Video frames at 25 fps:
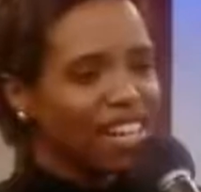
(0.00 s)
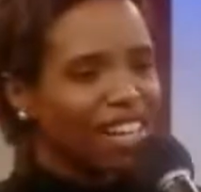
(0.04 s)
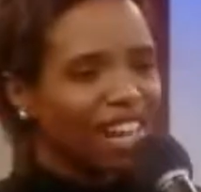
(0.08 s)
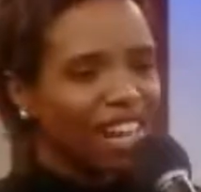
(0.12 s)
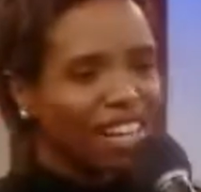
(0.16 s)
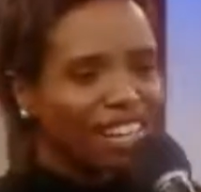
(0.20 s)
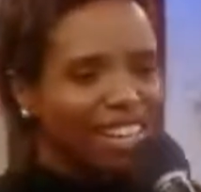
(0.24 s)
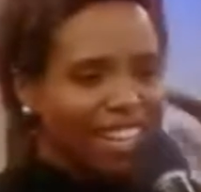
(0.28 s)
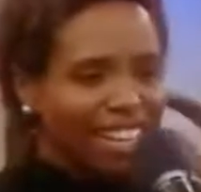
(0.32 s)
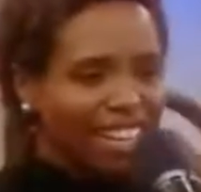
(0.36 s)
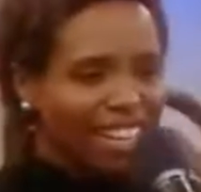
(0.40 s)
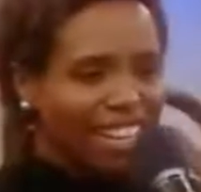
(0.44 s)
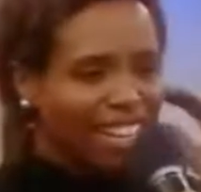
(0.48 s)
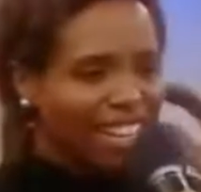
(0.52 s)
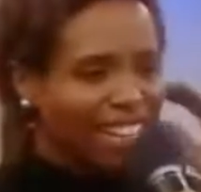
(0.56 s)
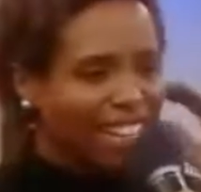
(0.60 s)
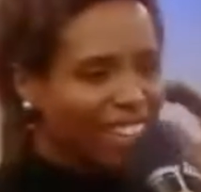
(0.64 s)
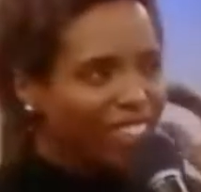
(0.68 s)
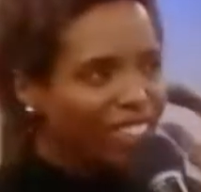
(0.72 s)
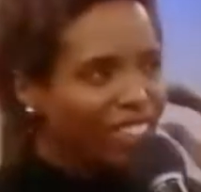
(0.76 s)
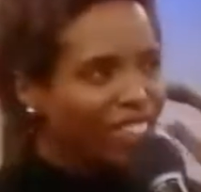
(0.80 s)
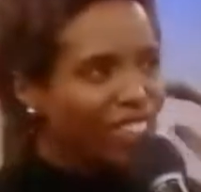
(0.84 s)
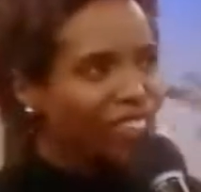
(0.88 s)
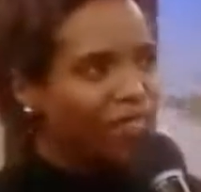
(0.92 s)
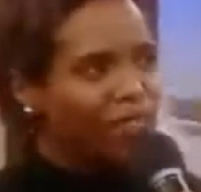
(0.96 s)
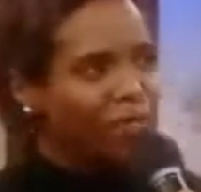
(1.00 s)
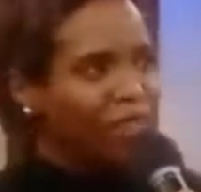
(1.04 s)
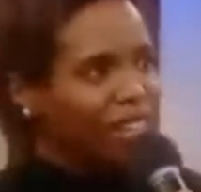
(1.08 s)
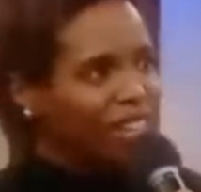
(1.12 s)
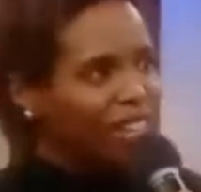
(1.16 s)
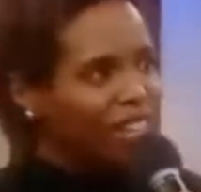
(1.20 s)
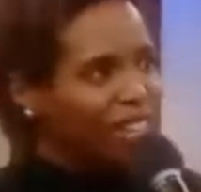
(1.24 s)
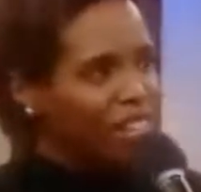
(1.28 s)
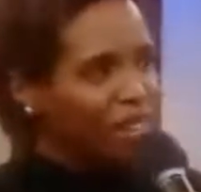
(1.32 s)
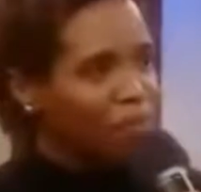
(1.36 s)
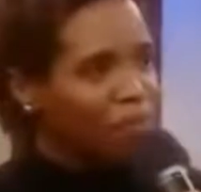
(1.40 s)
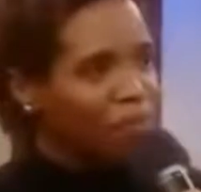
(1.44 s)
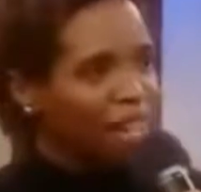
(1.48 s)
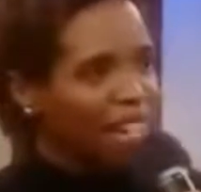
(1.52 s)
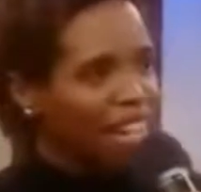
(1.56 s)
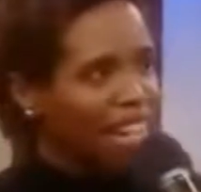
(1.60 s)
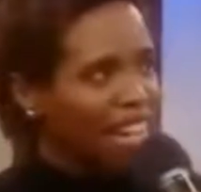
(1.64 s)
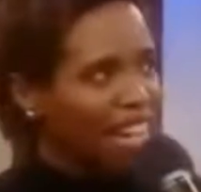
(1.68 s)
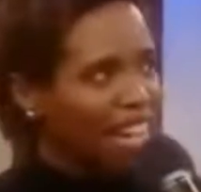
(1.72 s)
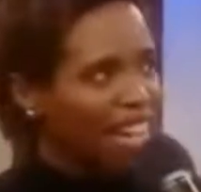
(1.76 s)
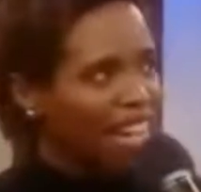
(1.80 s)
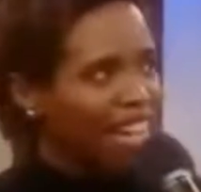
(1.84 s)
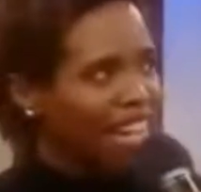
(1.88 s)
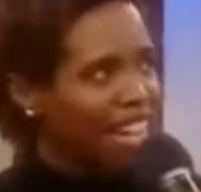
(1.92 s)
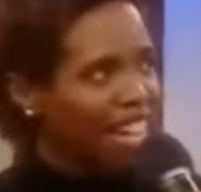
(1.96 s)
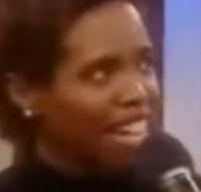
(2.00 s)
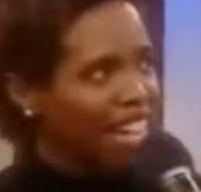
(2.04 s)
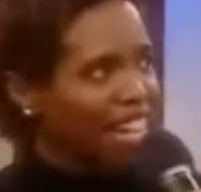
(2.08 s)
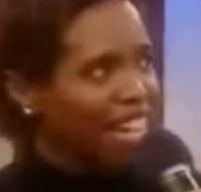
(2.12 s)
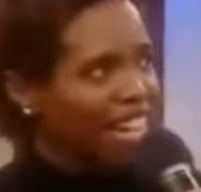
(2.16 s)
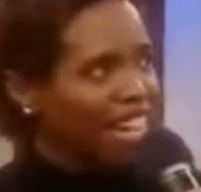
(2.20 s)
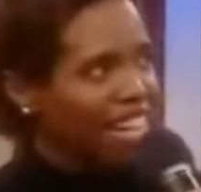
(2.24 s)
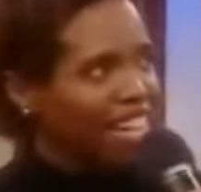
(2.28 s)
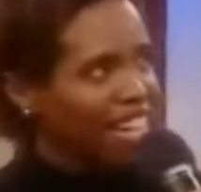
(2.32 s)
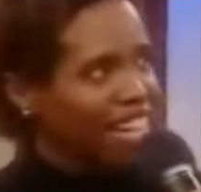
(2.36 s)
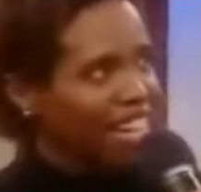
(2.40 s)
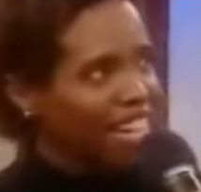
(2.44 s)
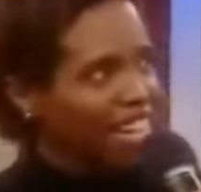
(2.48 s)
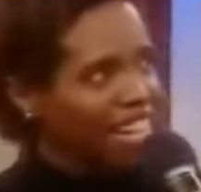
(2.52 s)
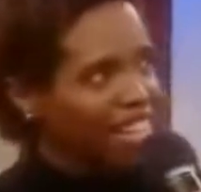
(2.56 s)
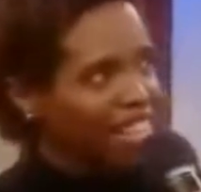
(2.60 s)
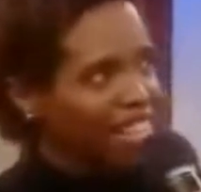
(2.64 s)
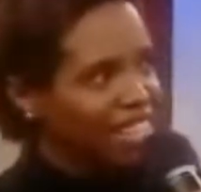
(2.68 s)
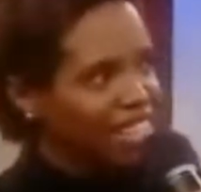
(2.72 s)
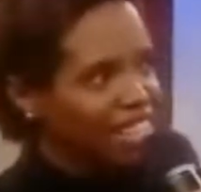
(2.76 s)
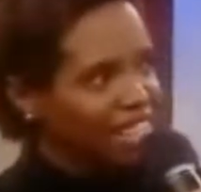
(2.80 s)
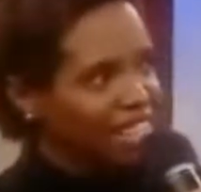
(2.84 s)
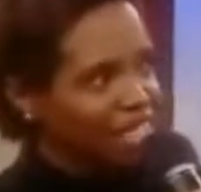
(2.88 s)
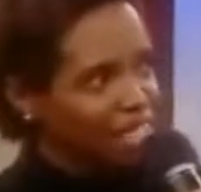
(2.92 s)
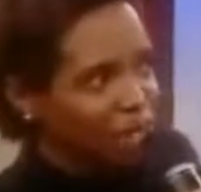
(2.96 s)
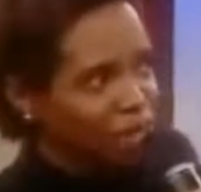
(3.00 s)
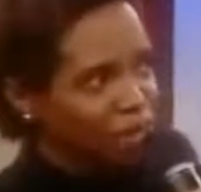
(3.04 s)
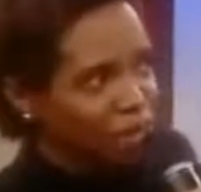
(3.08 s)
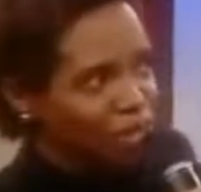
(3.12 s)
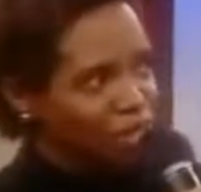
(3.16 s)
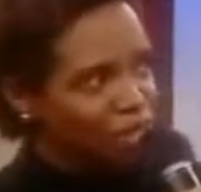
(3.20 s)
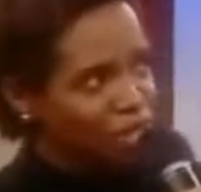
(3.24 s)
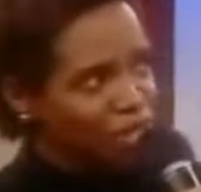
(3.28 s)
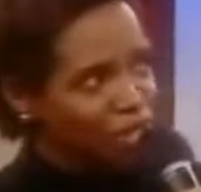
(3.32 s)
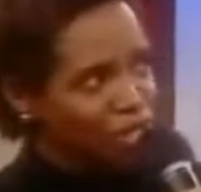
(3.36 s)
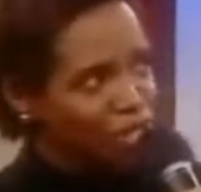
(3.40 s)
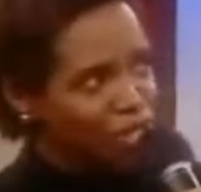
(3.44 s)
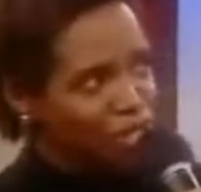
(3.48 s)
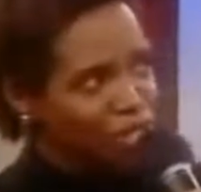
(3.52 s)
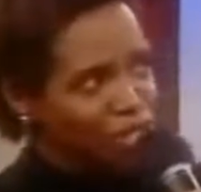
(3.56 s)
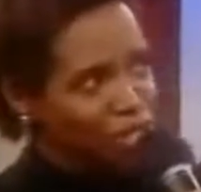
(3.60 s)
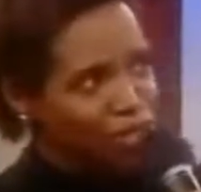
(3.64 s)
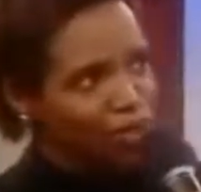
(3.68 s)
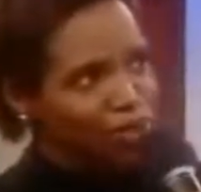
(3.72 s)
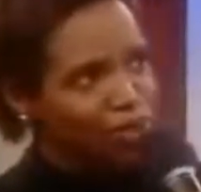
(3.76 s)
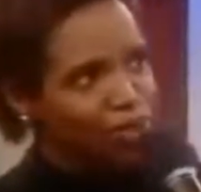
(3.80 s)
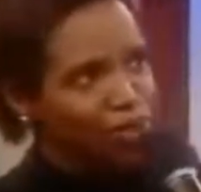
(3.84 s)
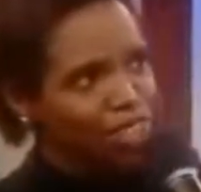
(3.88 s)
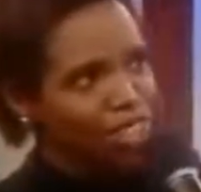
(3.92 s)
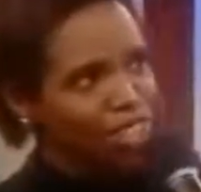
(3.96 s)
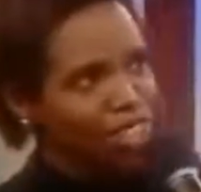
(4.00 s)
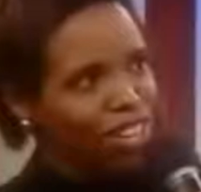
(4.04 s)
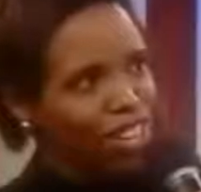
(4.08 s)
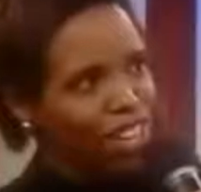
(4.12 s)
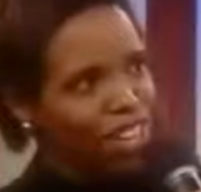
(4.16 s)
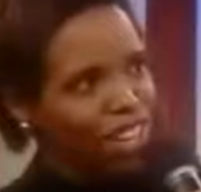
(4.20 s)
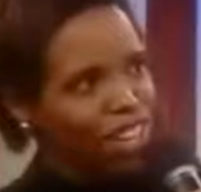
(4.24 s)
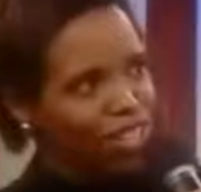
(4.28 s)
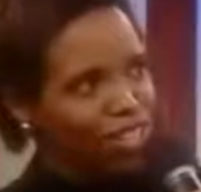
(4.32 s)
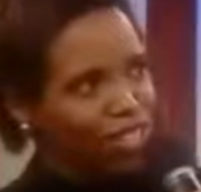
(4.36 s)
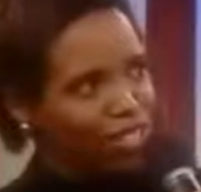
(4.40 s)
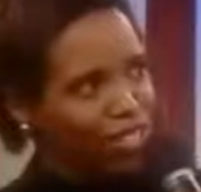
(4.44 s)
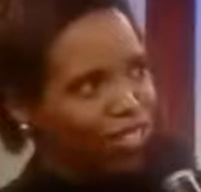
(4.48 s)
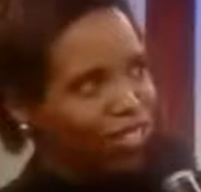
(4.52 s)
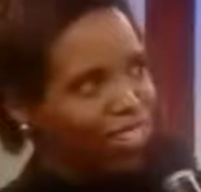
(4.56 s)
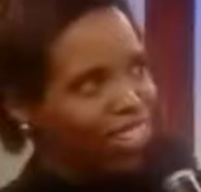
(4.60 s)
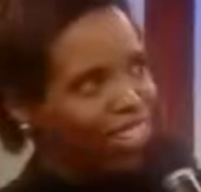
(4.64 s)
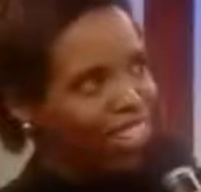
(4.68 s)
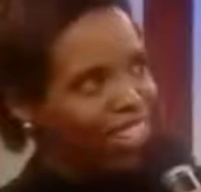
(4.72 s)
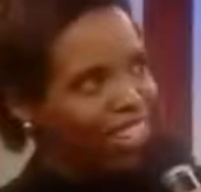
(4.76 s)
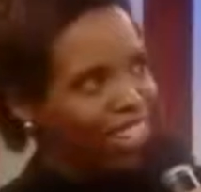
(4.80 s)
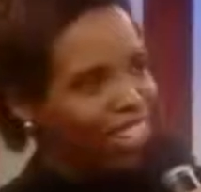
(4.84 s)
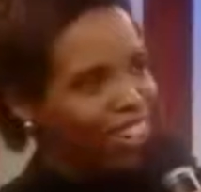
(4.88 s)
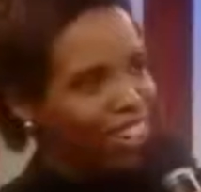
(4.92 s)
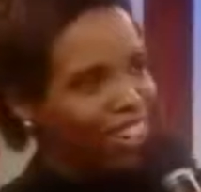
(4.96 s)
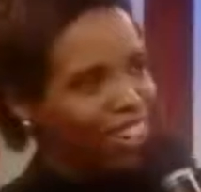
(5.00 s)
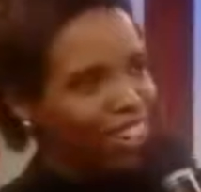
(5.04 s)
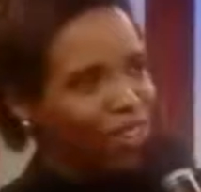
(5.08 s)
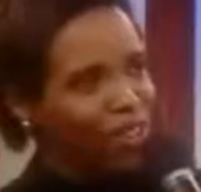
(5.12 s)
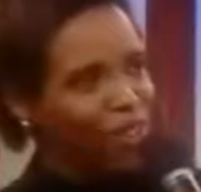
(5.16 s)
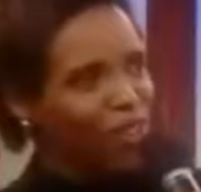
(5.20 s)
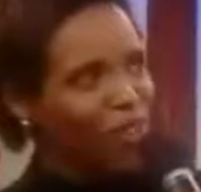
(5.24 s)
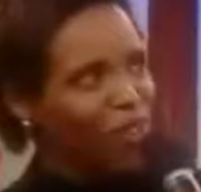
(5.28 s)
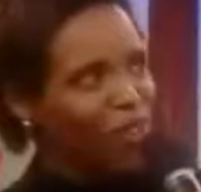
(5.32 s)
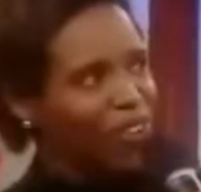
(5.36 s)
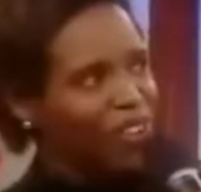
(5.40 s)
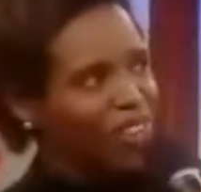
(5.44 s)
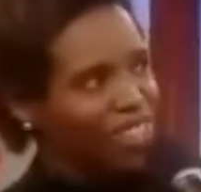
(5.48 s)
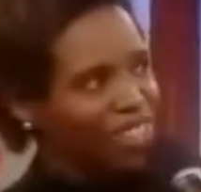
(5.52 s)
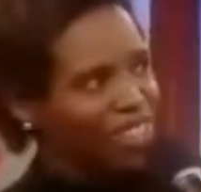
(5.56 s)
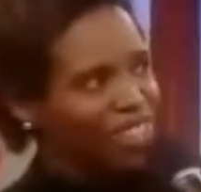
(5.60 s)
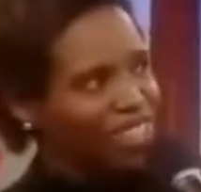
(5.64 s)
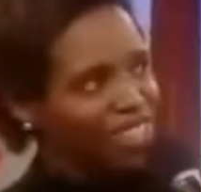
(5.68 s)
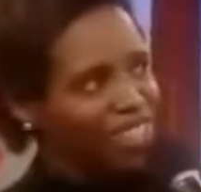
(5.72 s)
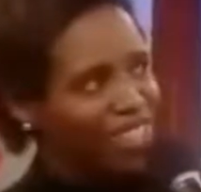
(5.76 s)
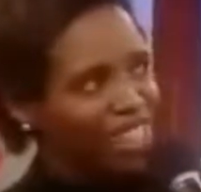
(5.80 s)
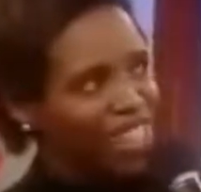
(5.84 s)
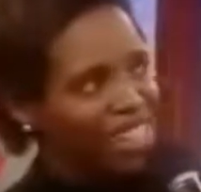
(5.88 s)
I'll, I'll get like a little melody in my head, and it seems to suit a certain lyric, or a,